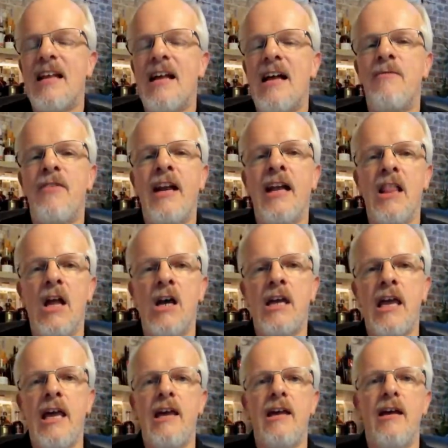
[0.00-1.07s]
I'm very
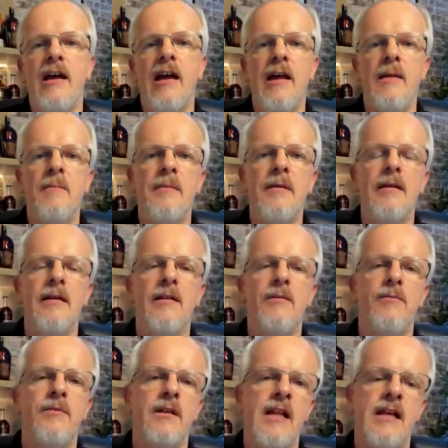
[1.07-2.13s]
lucky.
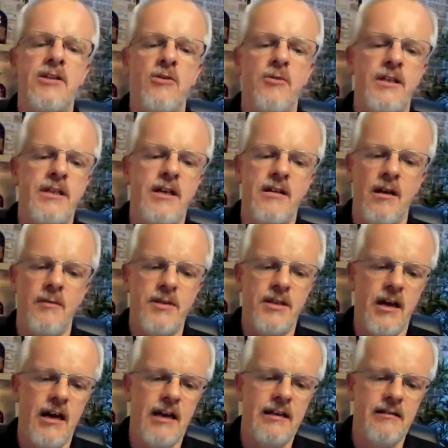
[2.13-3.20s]
The Glasgow Whisky Club's
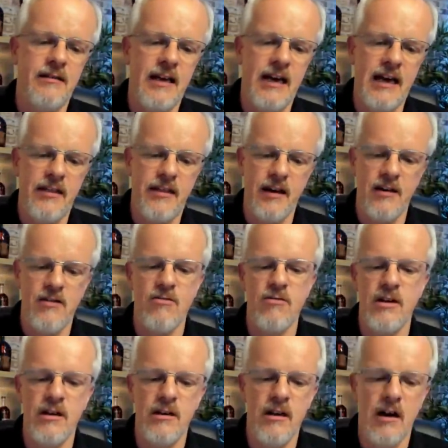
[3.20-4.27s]
got a great thing
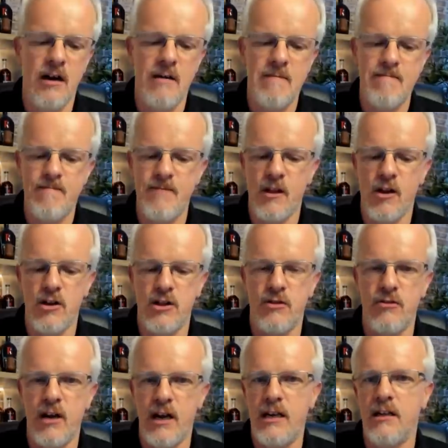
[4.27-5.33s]
going.
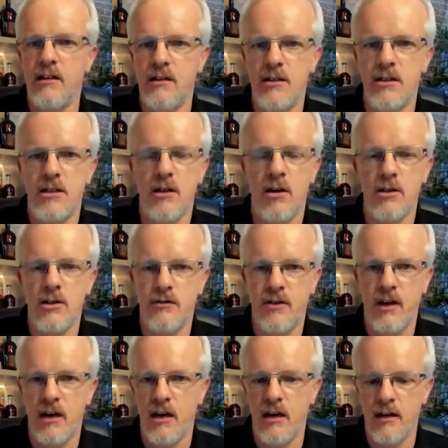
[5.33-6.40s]
Lots of regulars, lots
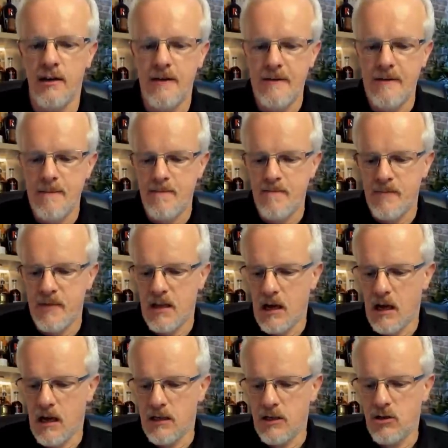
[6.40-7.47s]
of kind
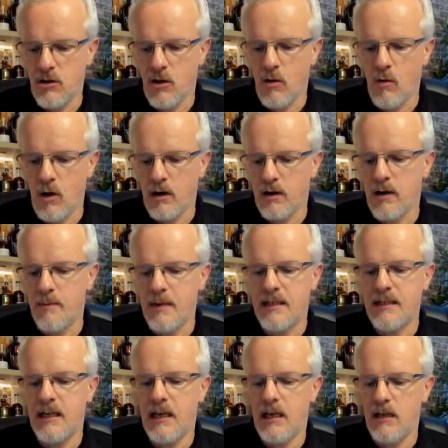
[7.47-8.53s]
of stalwart
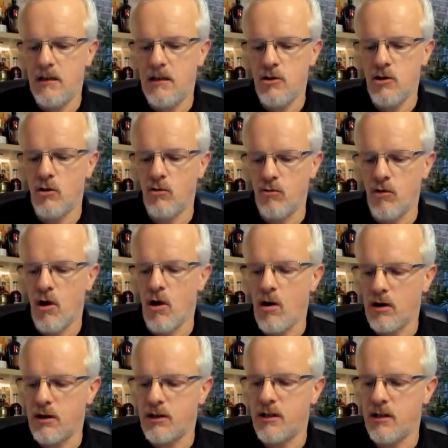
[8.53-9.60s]
committee, you know,
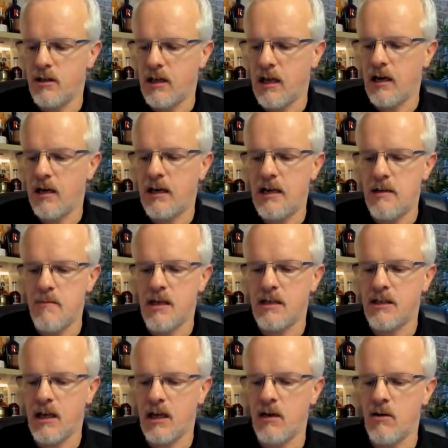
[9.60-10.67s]
rocks that kind of keep
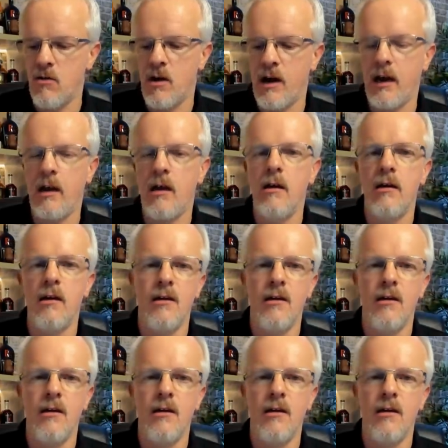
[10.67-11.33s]
this thing going.